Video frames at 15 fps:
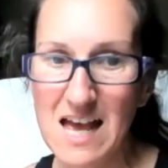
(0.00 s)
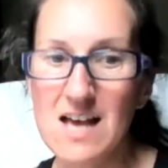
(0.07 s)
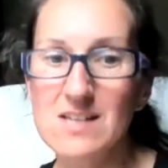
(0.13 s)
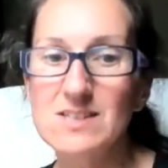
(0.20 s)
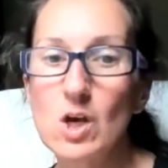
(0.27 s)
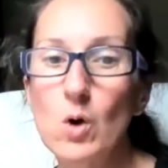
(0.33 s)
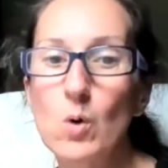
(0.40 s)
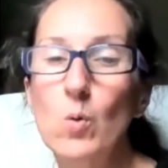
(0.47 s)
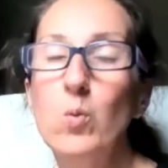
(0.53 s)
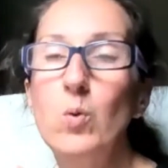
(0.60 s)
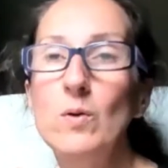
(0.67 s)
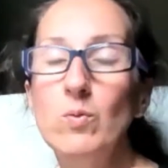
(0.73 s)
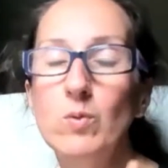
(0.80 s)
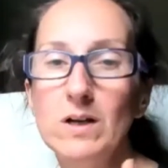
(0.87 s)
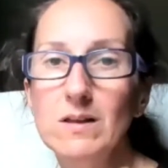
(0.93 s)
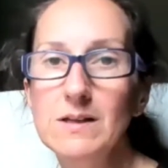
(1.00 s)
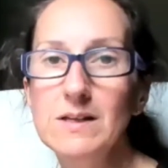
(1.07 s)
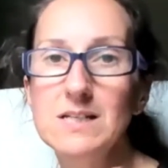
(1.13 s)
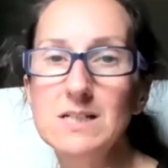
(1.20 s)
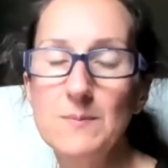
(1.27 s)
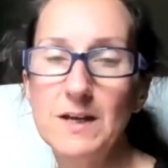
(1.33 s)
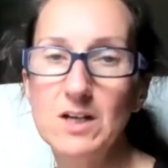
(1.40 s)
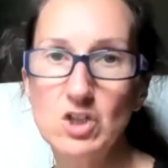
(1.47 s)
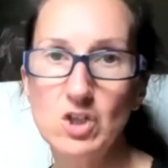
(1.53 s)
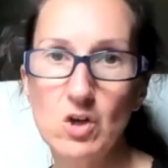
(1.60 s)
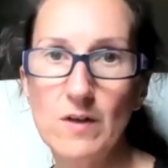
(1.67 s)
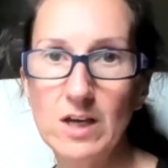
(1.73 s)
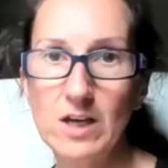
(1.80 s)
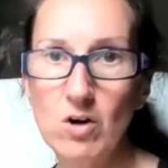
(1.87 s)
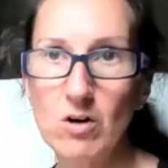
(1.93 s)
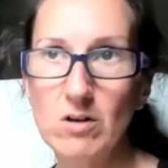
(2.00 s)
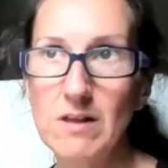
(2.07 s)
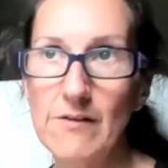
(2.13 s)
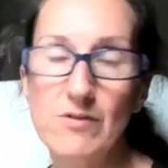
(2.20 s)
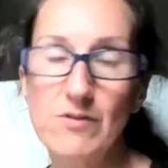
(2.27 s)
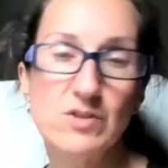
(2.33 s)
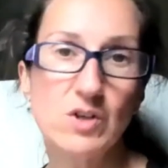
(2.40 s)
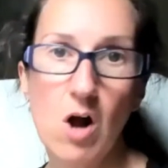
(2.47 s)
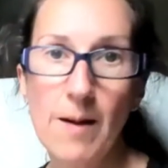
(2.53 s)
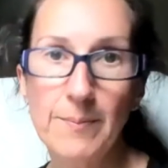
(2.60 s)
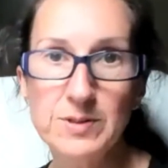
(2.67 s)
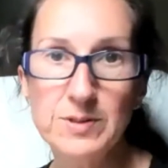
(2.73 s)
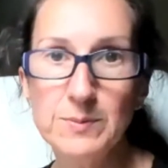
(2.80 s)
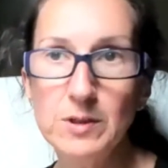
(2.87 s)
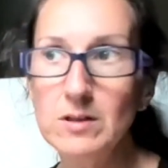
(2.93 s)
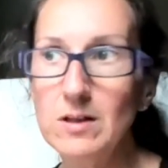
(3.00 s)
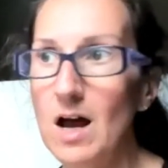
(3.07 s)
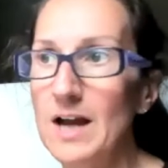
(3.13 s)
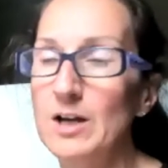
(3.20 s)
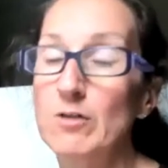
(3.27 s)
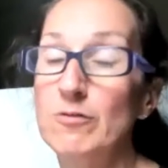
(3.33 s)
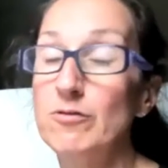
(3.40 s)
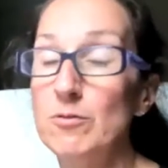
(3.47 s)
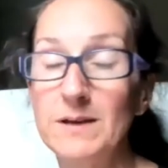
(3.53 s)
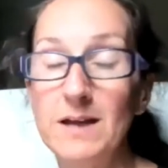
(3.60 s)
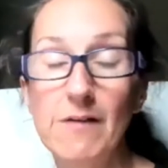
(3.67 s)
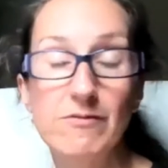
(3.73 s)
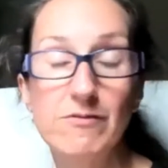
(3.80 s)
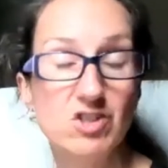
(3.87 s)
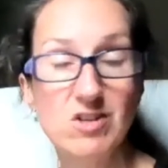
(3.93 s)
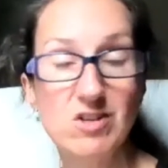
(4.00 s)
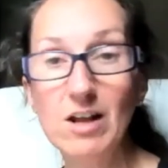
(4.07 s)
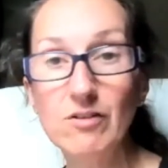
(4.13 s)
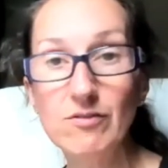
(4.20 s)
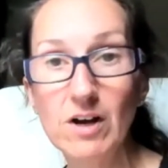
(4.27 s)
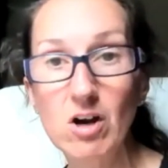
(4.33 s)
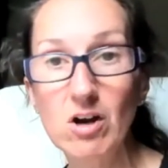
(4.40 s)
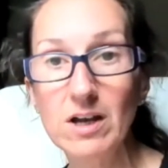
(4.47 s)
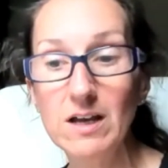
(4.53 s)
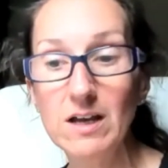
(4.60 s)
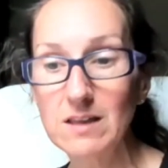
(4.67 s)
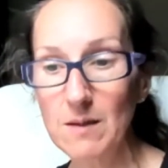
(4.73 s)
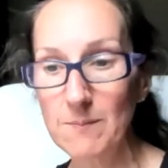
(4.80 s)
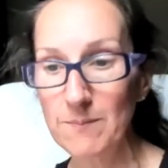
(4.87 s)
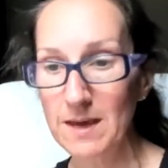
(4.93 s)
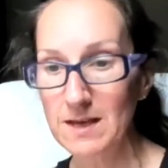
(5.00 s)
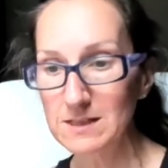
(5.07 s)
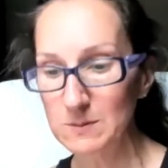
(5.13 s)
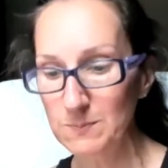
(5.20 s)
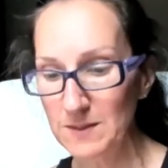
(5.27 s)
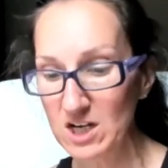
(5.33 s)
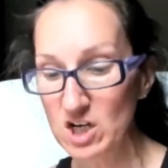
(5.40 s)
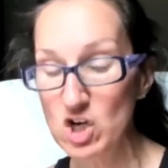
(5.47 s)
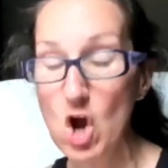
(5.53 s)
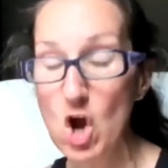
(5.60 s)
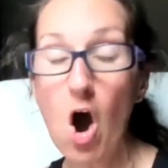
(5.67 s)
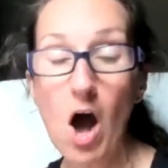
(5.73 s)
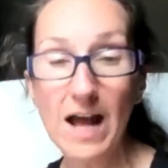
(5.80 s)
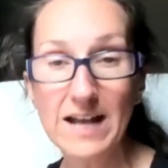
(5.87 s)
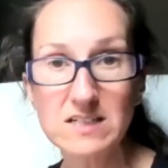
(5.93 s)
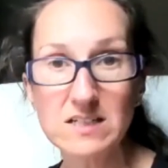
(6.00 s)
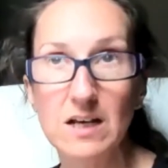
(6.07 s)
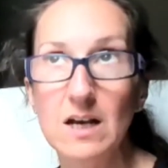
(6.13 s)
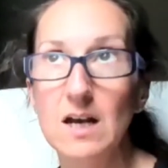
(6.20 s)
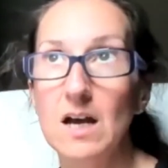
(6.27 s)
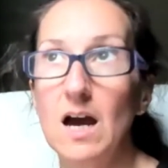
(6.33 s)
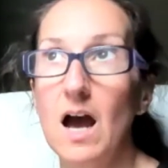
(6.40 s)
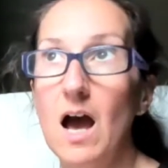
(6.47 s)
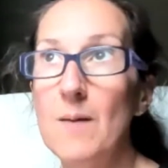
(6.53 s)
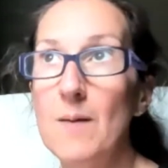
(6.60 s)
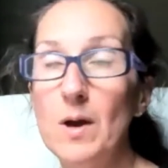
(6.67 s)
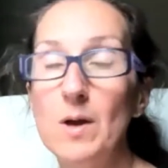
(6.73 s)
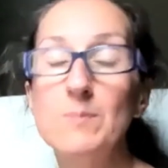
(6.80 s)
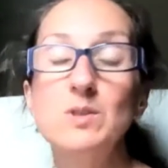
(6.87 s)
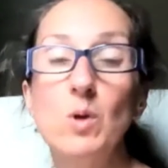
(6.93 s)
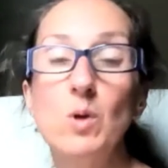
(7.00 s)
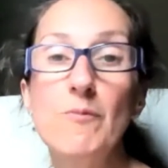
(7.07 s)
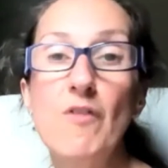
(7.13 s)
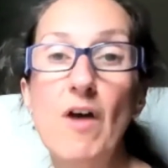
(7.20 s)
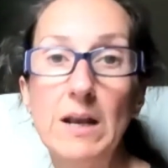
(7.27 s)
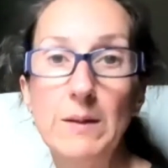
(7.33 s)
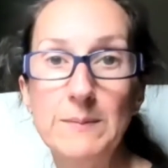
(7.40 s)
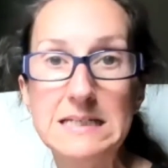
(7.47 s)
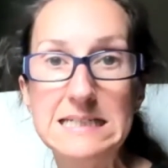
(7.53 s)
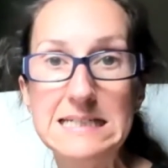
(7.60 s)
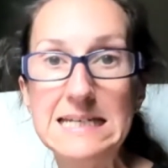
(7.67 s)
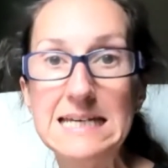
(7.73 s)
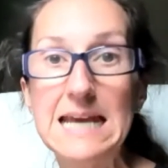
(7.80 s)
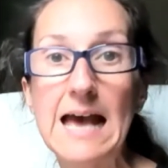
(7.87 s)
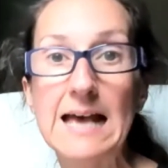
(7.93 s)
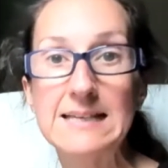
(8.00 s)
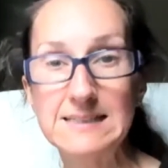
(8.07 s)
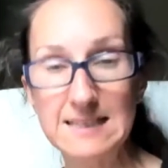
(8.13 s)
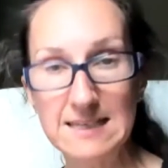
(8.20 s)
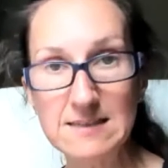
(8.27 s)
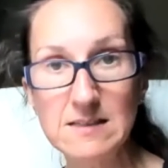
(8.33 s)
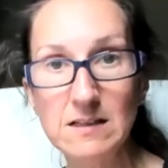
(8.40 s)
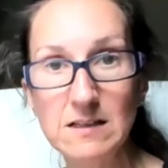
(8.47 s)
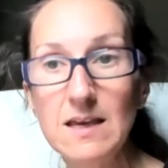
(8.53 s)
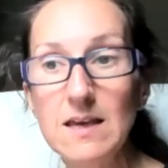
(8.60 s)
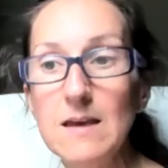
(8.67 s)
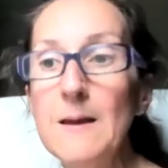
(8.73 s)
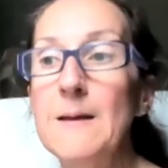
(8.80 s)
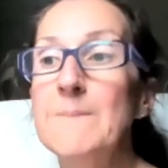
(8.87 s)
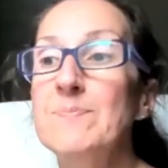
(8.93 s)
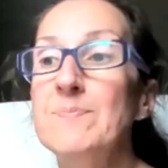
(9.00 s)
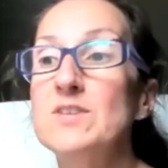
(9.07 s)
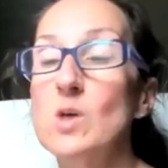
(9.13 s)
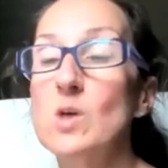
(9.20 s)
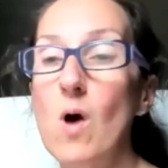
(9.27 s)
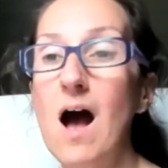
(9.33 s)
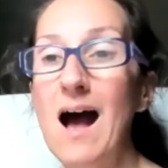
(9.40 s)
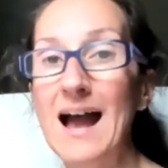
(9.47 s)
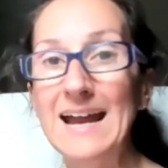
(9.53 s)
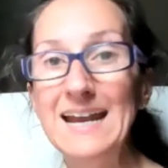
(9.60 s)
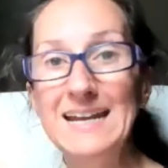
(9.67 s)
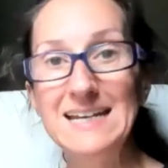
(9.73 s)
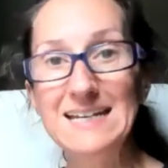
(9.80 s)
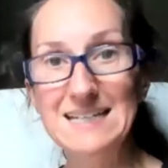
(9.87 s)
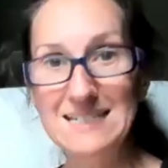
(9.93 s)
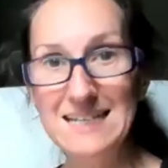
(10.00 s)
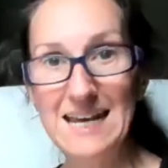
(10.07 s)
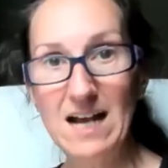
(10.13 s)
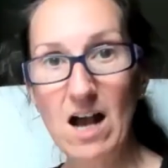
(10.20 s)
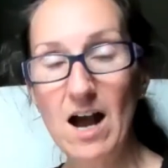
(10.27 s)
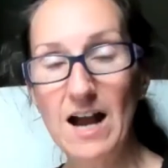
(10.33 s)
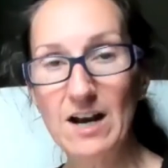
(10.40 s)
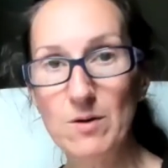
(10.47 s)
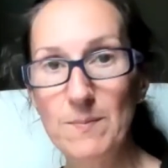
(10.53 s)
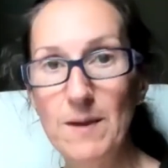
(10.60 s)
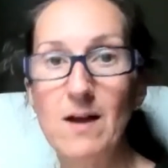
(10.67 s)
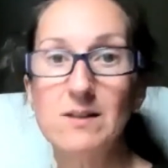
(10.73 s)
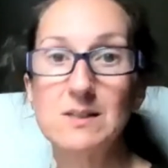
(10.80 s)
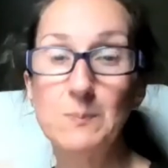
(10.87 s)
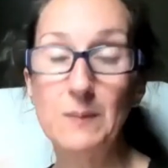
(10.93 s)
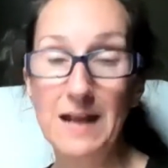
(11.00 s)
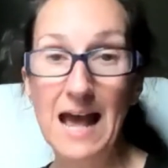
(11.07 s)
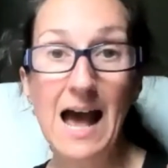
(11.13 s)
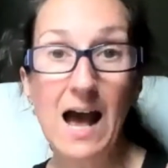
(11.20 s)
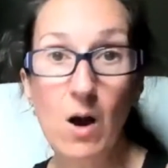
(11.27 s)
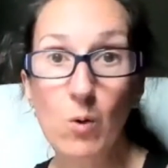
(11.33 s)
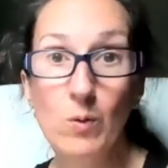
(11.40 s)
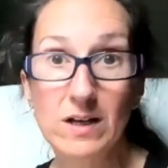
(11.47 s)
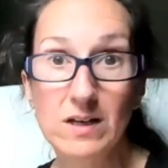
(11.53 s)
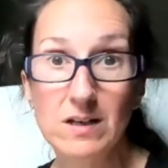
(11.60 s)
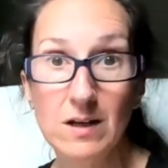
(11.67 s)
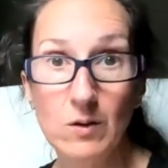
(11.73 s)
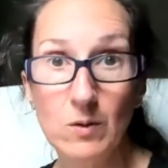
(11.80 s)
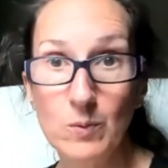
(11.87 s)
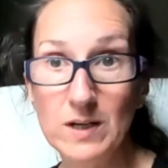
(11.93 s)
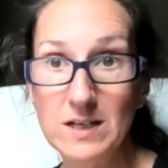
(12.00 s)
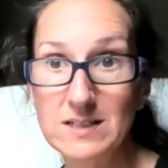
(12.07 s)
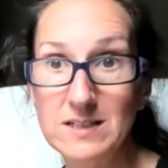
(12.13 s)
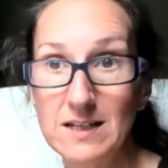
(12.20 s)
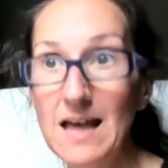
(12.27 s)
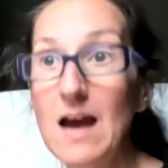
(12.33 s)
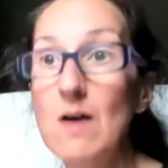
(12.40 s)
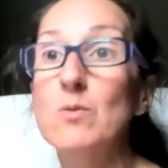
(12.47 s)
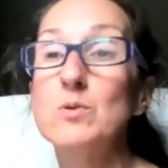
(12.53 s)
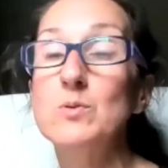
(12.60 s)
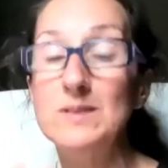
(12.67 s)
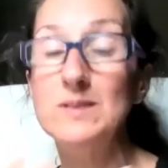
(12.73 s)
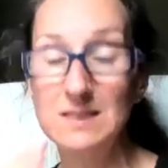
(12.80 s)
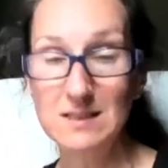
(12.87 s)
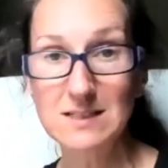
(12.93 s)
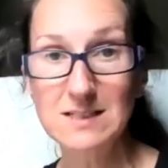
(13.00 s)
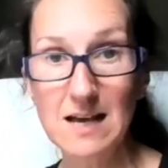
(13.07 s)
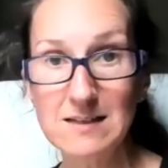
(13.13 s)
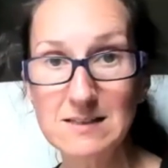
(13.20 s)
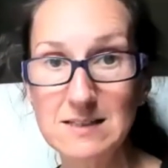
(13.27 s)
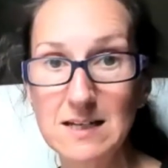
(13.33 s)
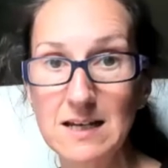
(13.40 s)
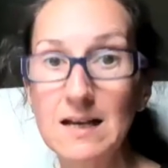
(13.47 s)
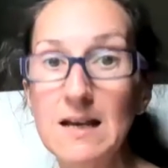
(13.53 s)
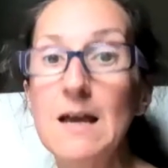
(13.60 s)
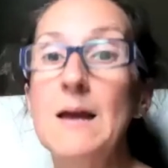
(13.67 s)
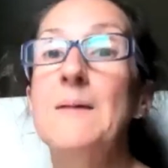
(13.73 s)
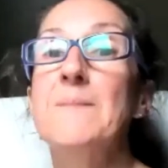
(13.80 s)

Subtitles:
So we really need to make sure that your levels are optimal. I know for me, I have a genetic variant that makes me not absorb vitamin D as easily. So I need to take higher amounts. But how we did that was we did the testing.